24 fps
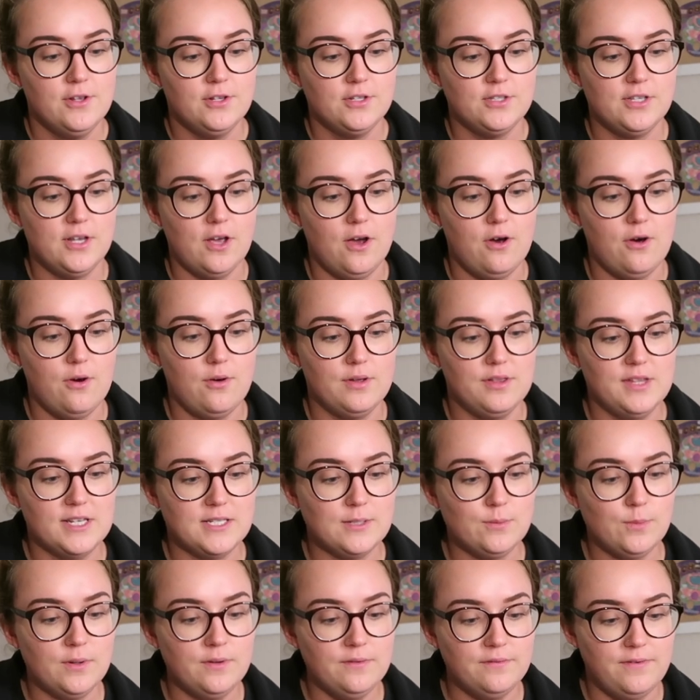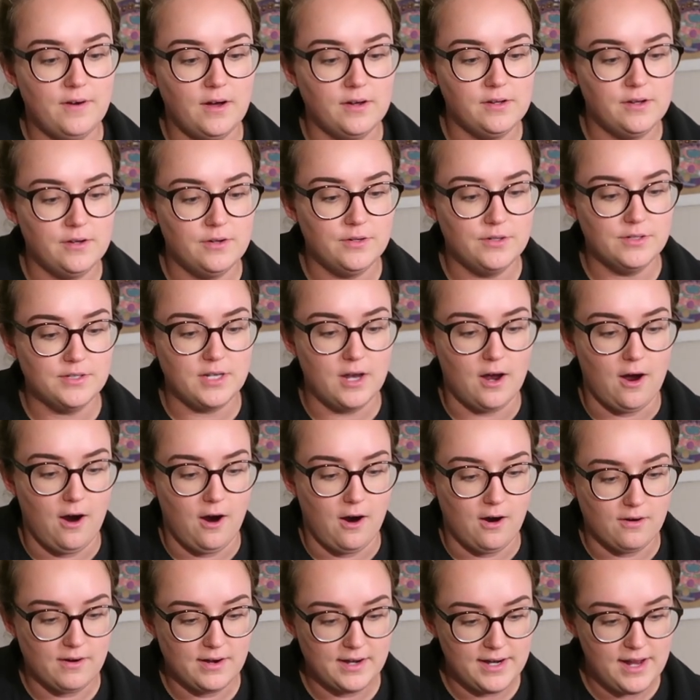So this one follows
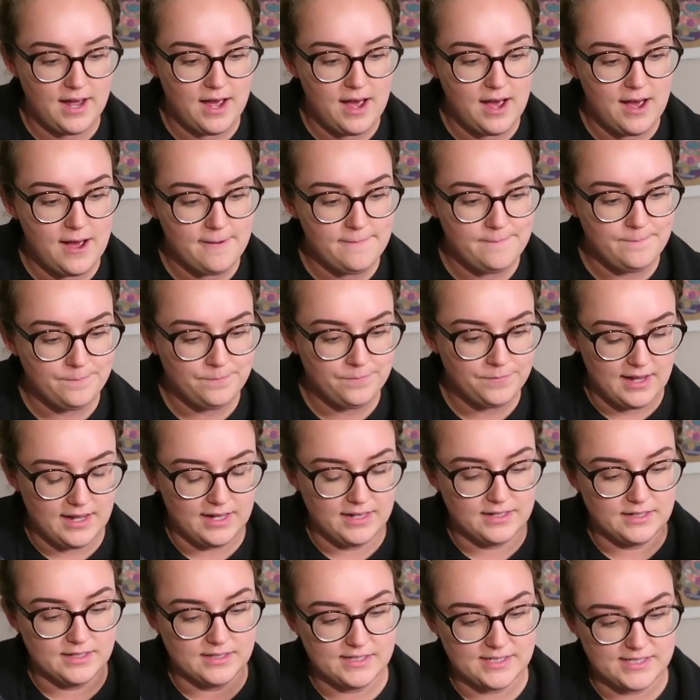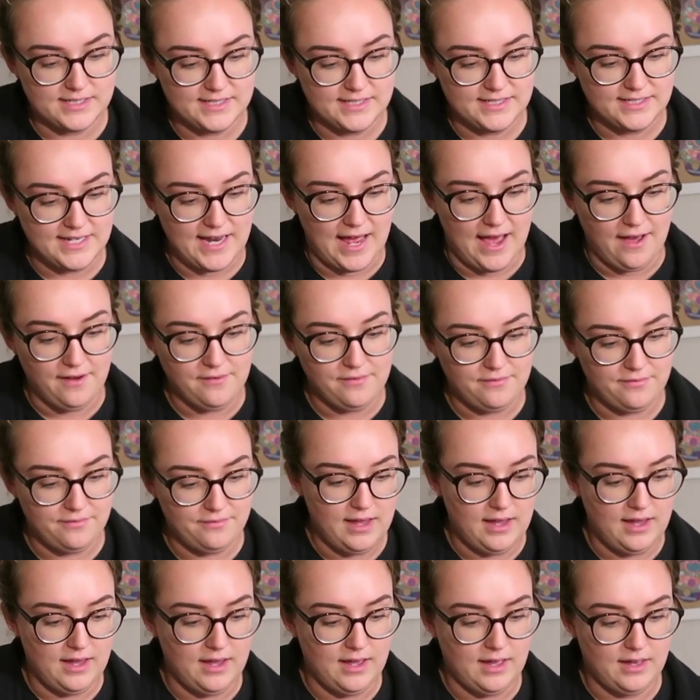Aria and Steph,
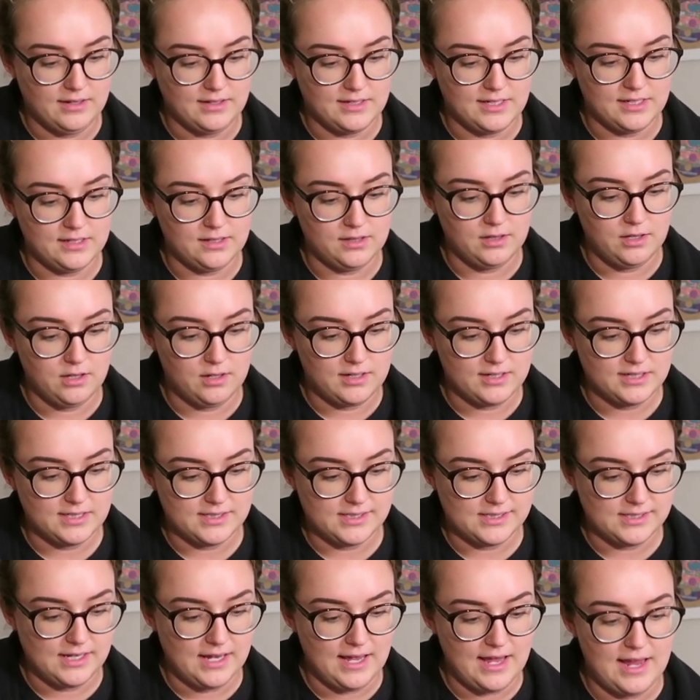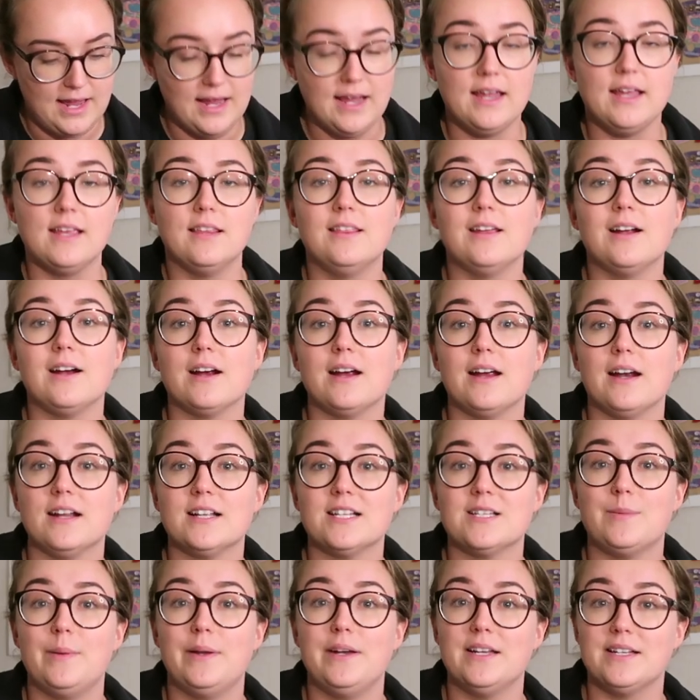and it looks like they're
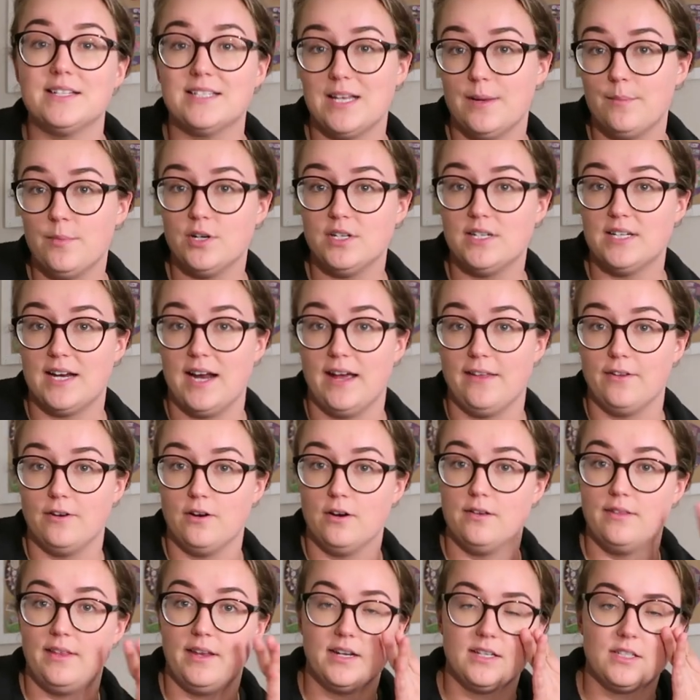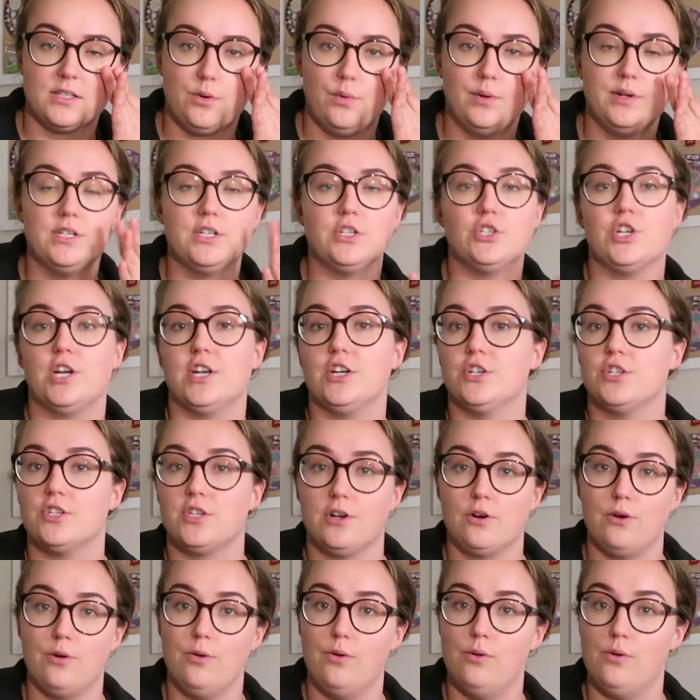gonna spend a summer together that is going to change
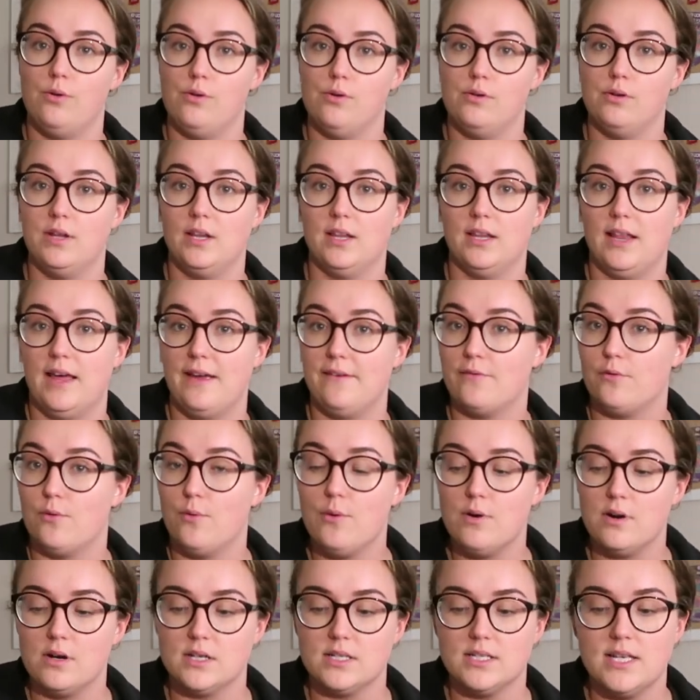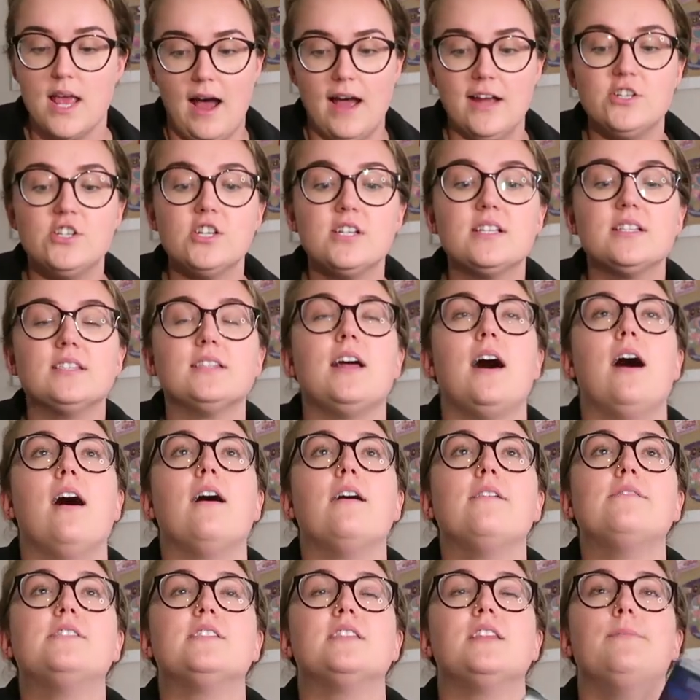their whole life course. I just
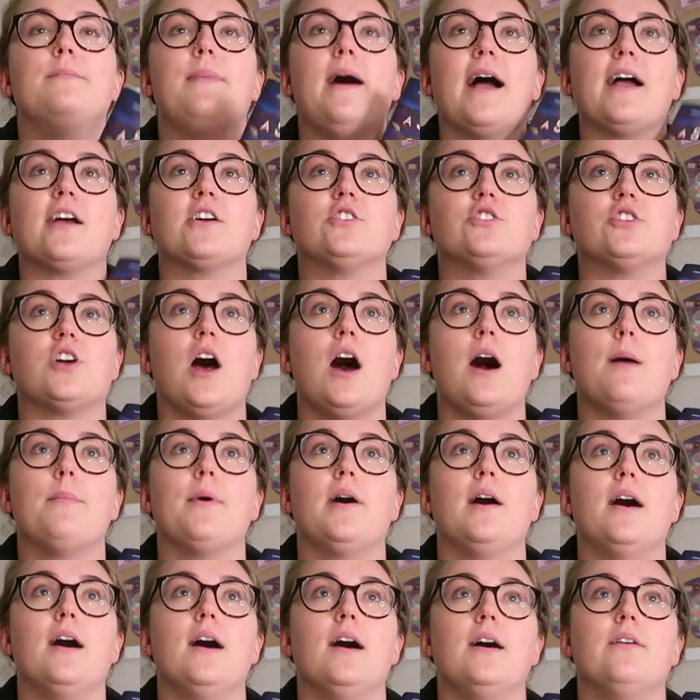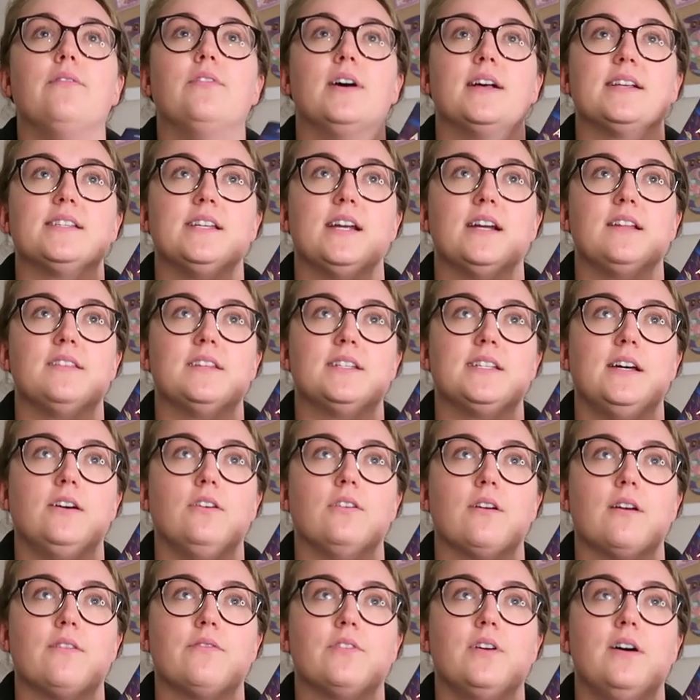loved the backdrop of Last Night at the
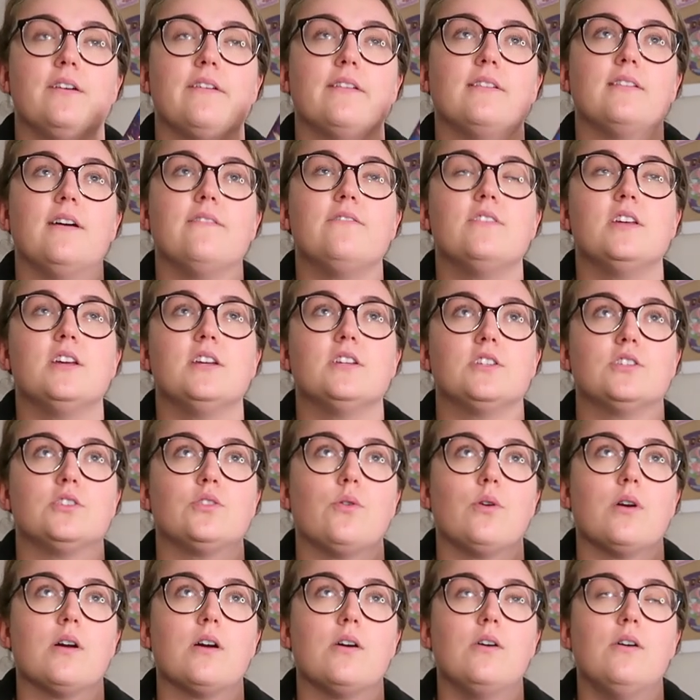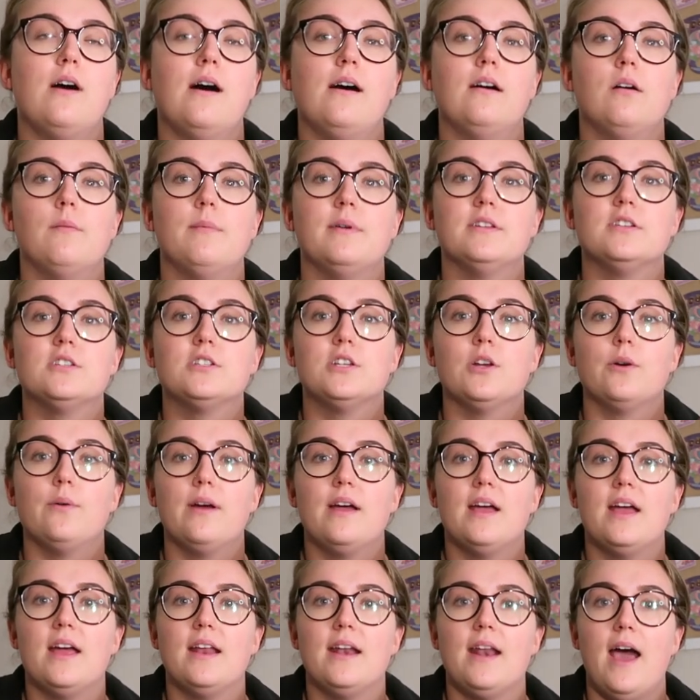Telegraph Club. I love the historical elements to
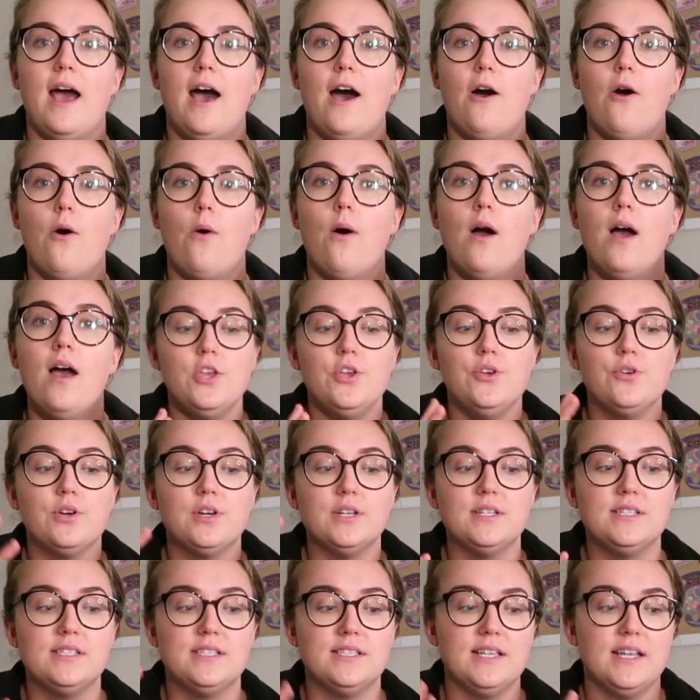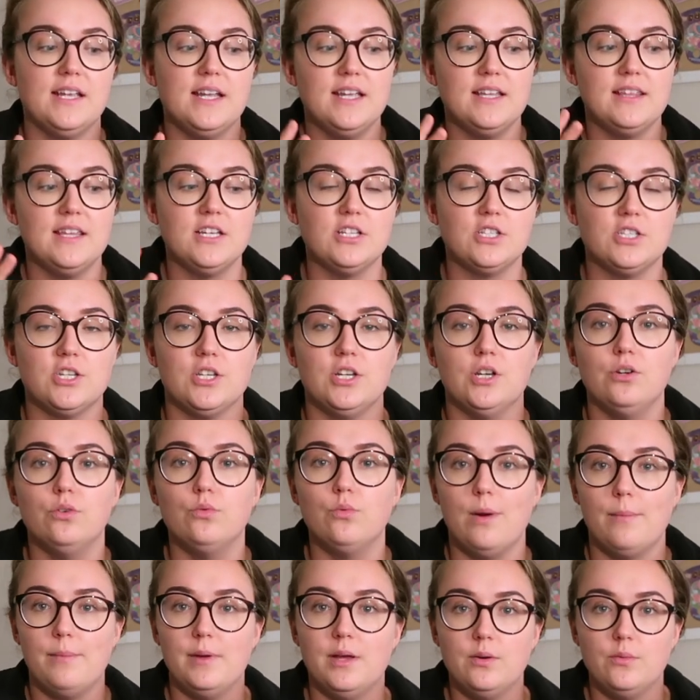it and how you could see these two
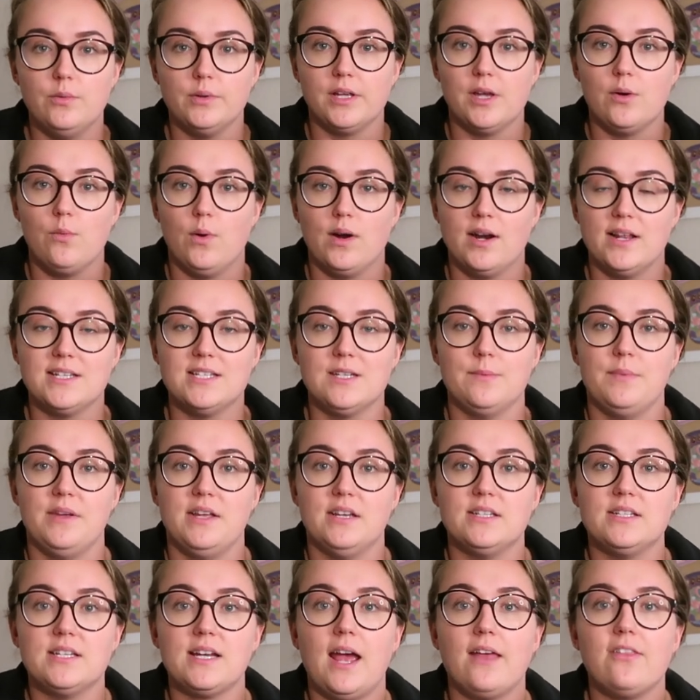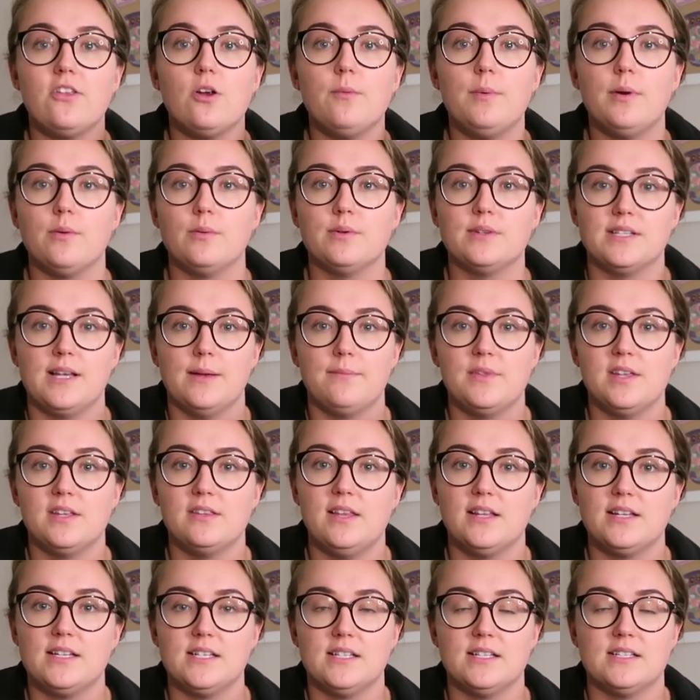women really wanted to be together, but it was something
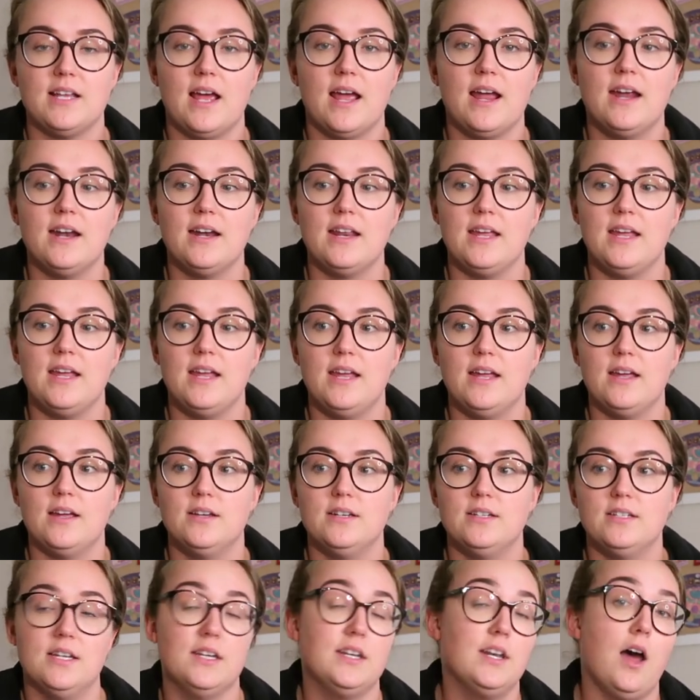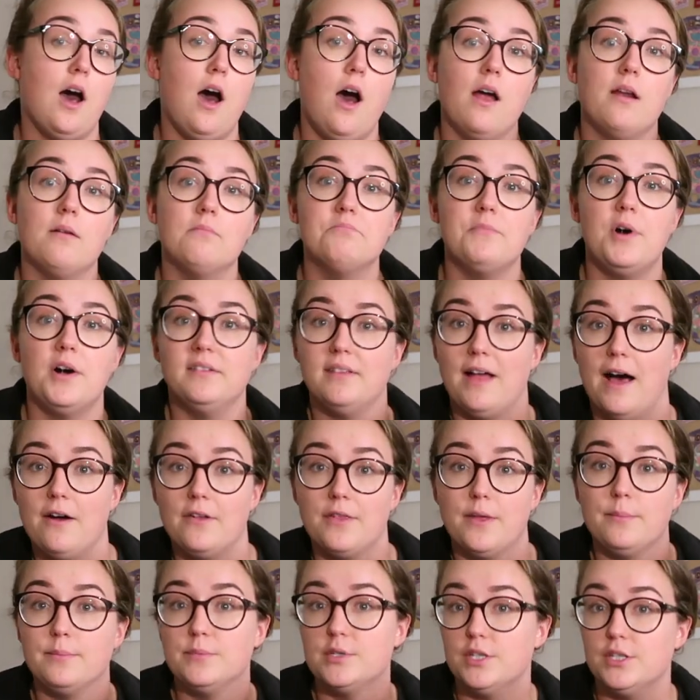that society did not allow
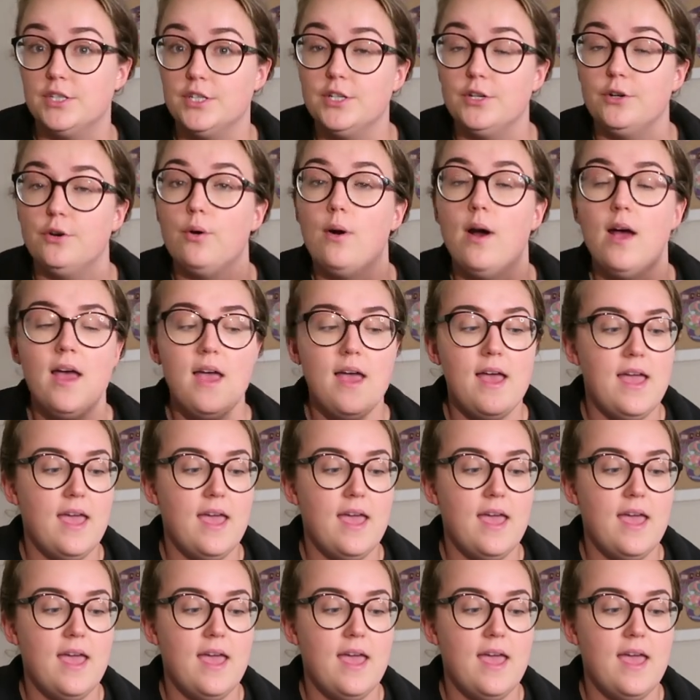them to do.